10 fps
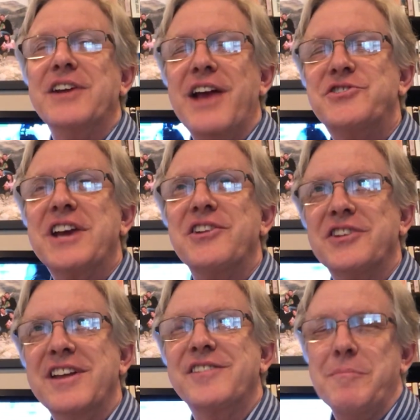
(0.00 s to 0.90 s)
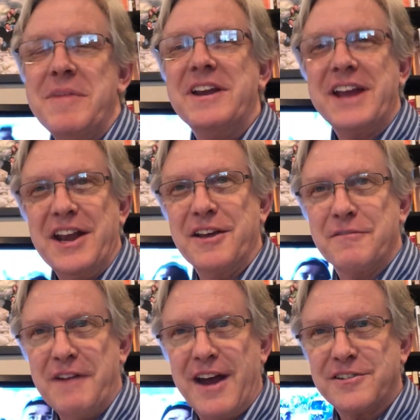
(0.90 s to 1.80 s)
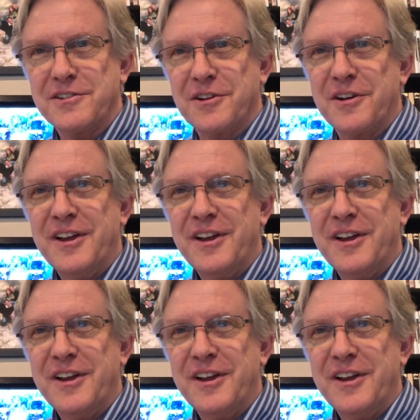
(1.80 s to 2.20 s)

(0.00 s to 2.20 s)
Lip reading: Education is a mitigating factor